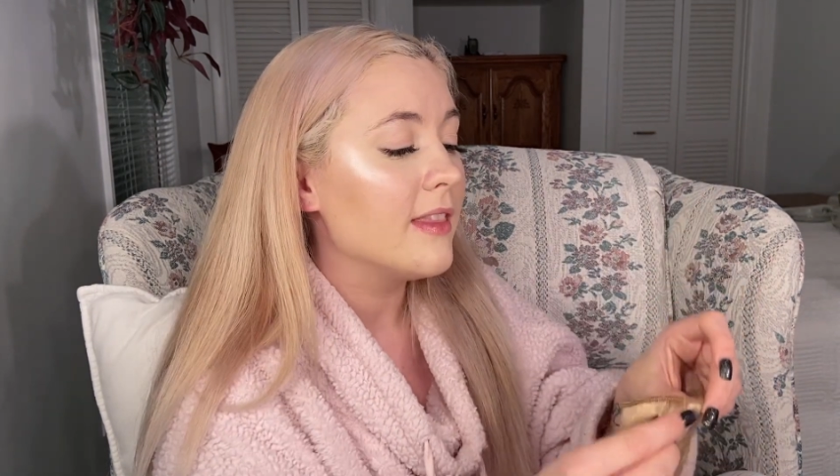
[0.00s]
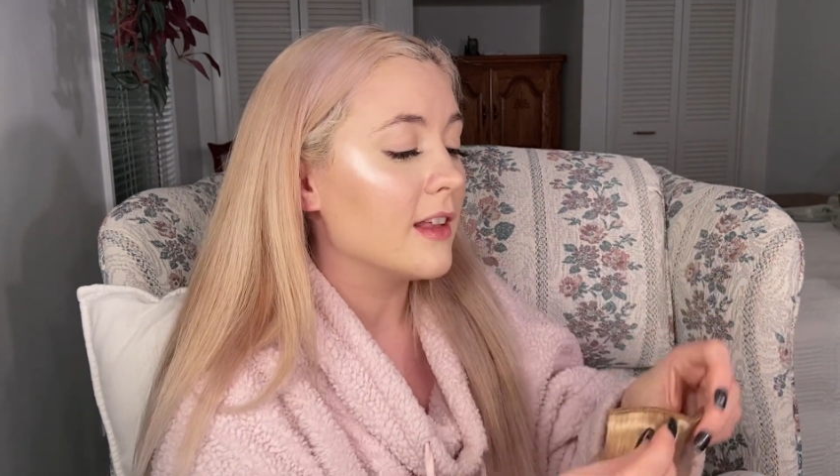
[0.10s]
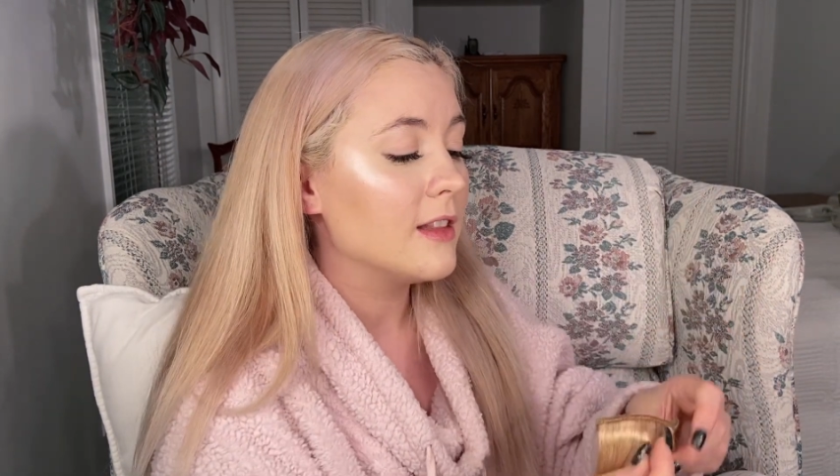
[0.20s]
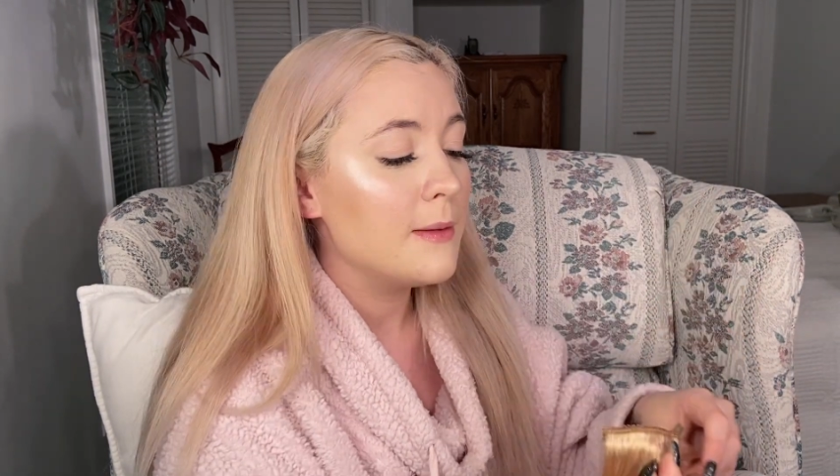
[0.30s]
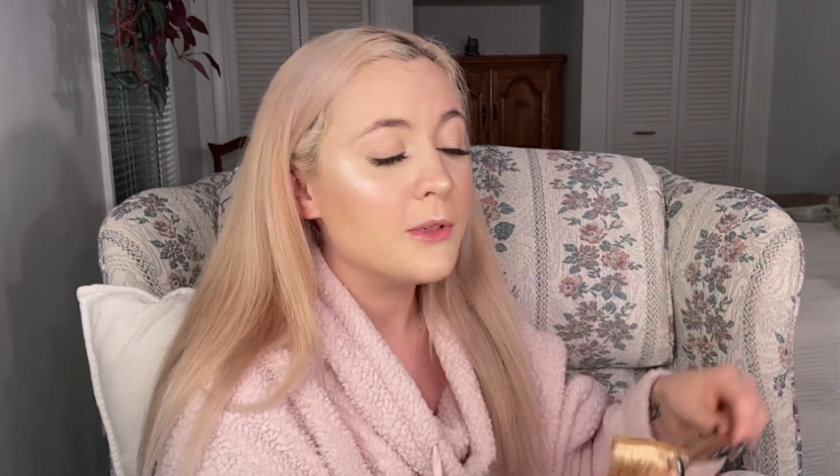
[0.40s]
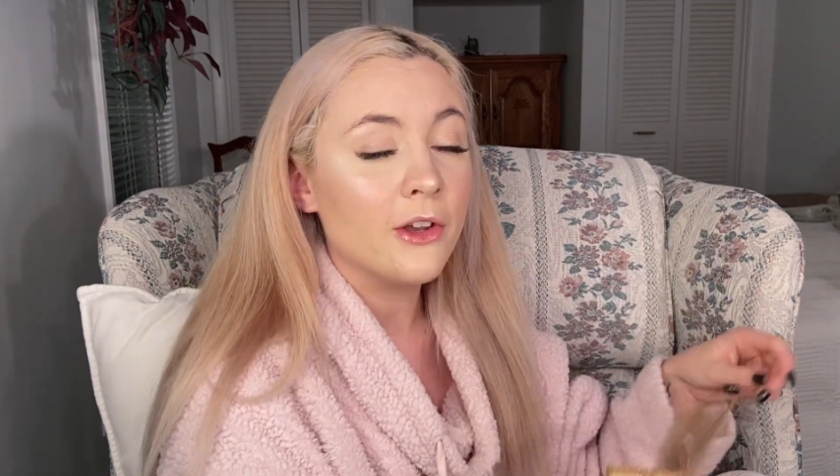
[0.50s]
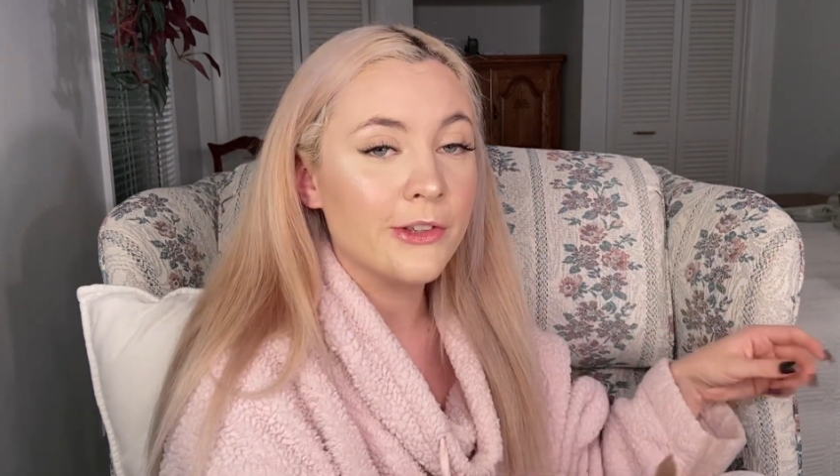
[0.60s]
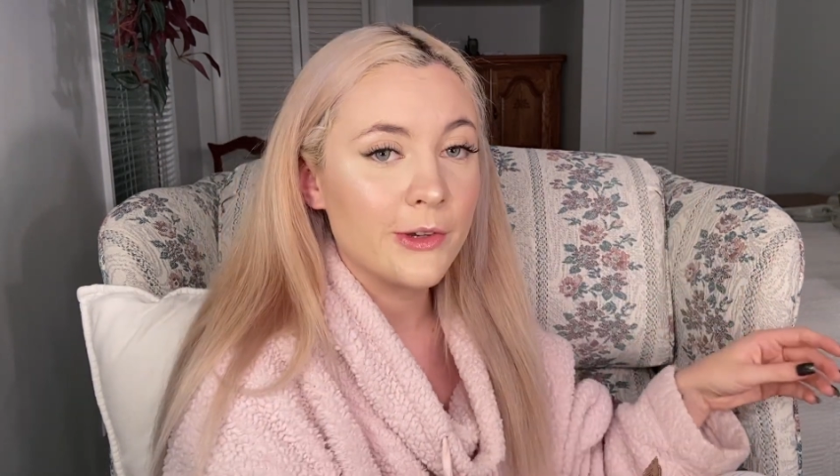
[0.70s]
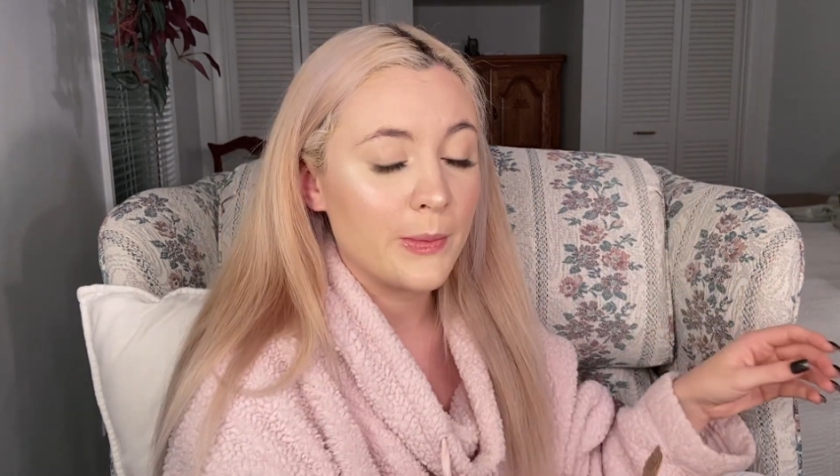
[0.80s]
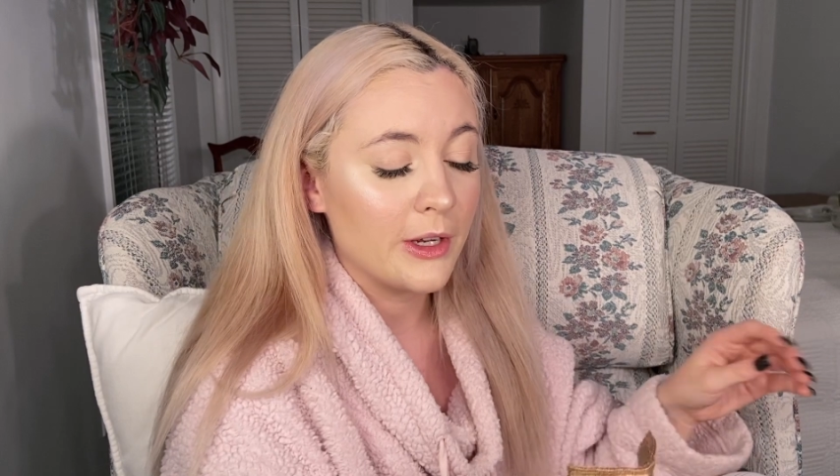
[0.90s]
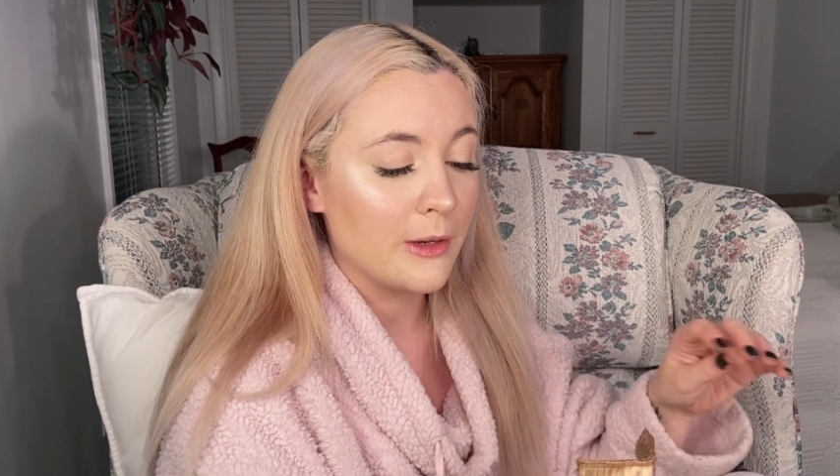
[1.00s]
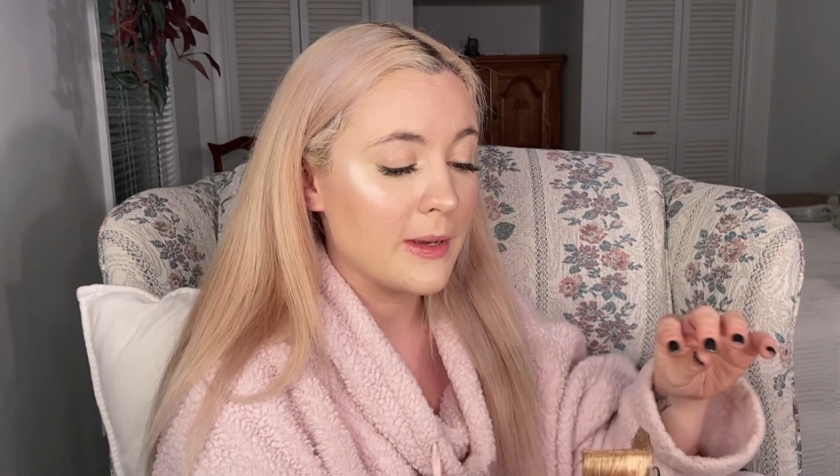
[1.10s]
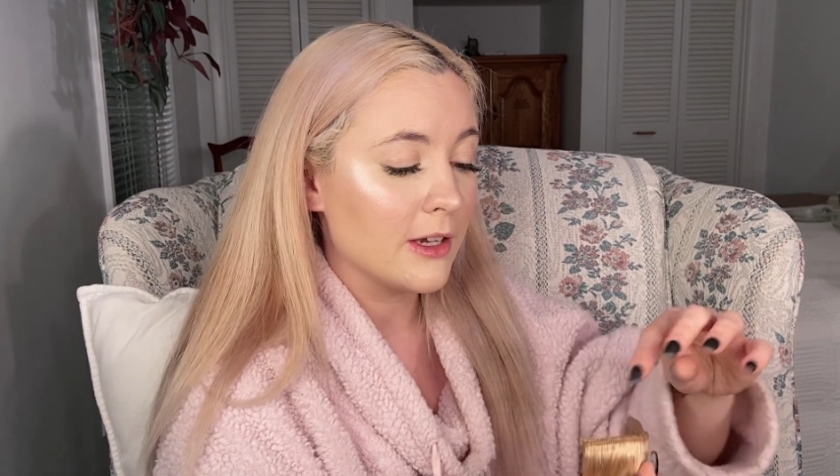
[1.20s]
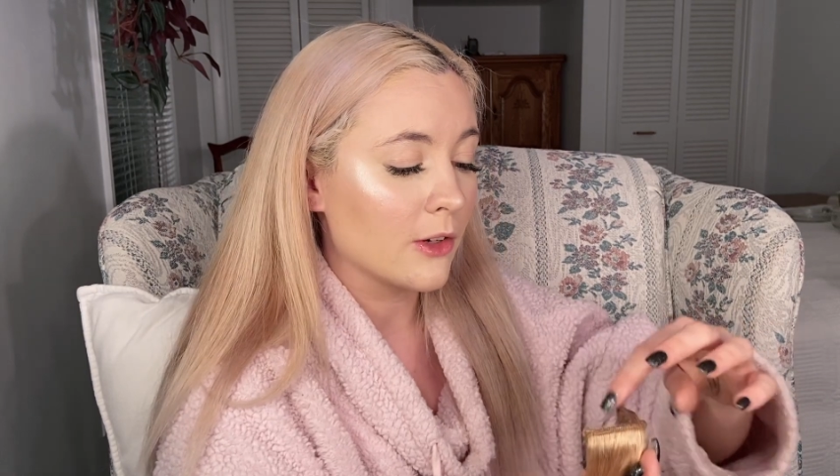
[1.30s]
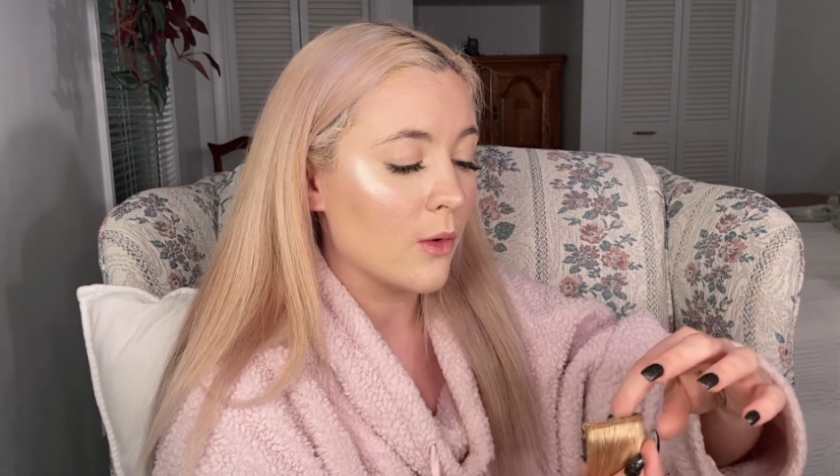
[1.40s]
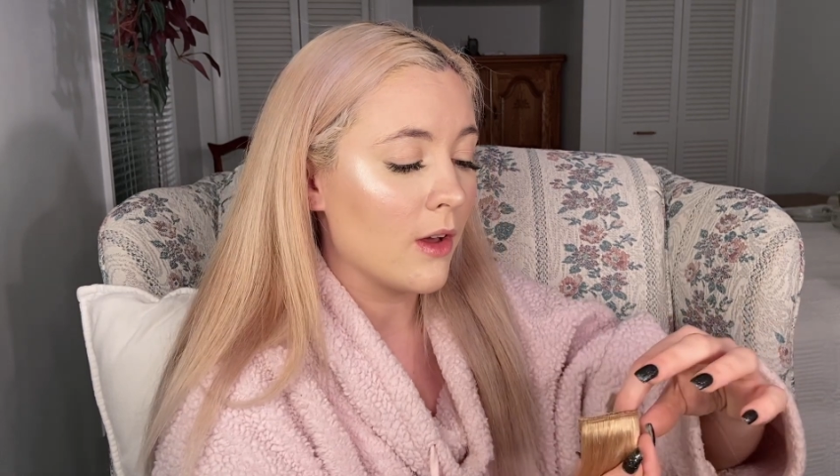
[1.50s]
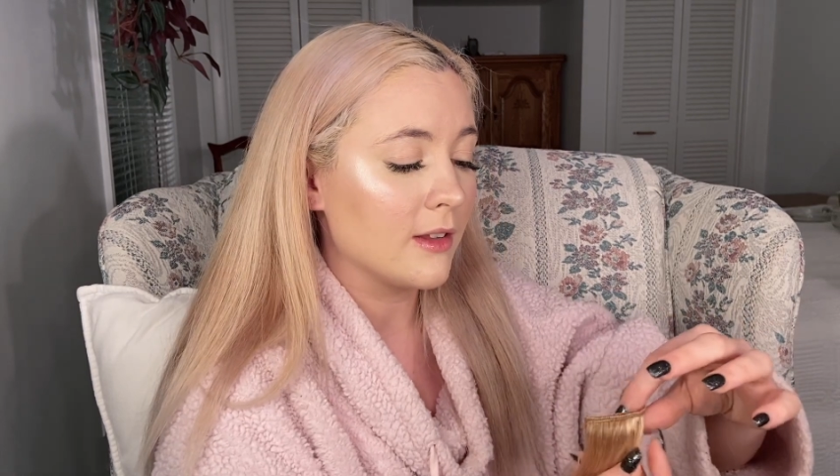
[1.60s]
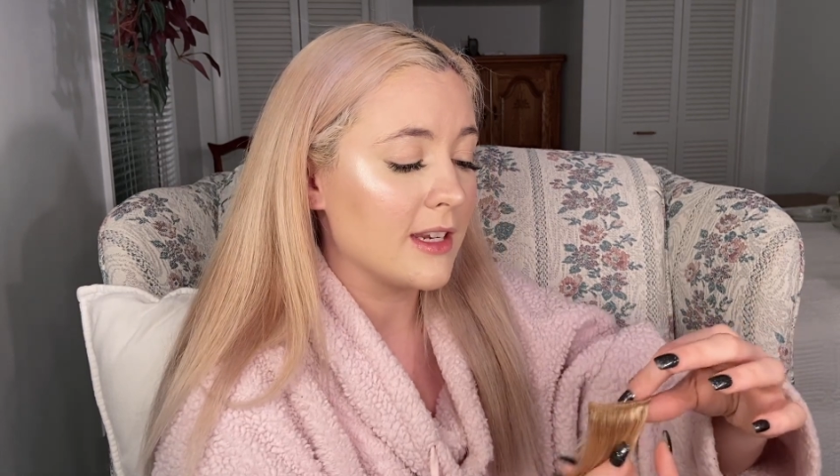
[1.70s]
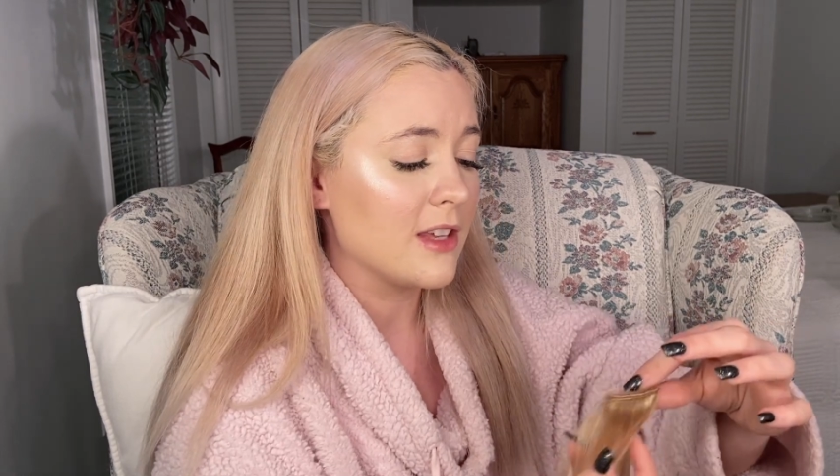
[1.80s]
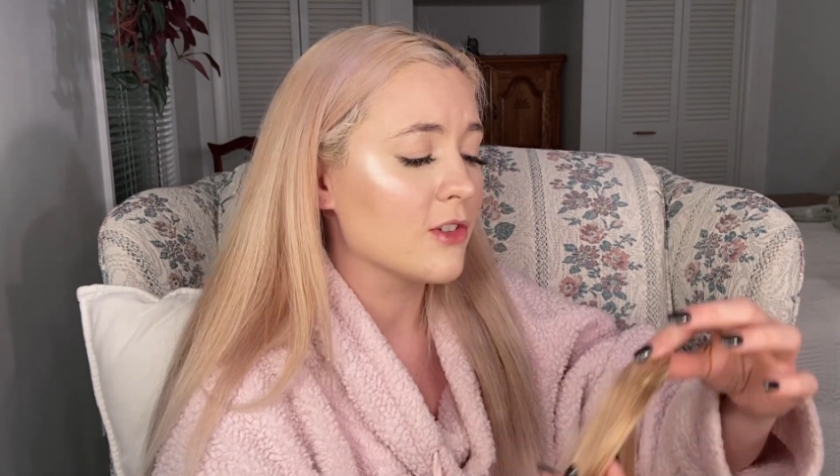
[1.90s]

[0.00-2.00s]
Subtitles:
The clips also appear to be good quality.